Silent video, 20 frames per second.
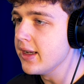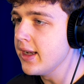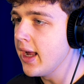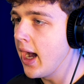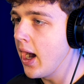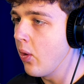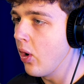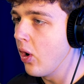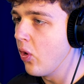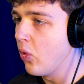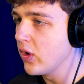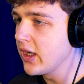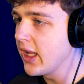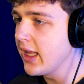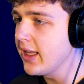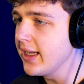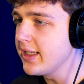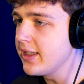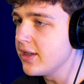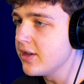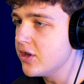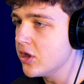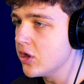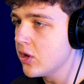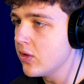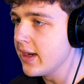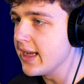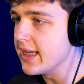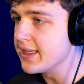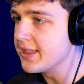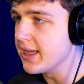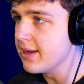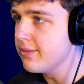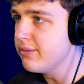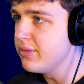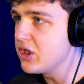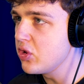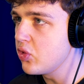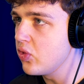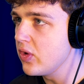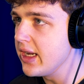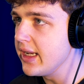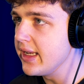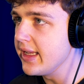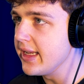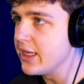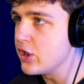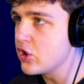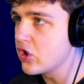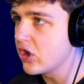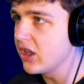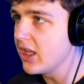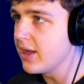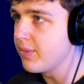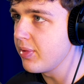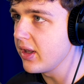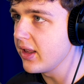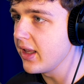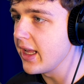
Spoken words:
Now, what I like to do is in between each clip,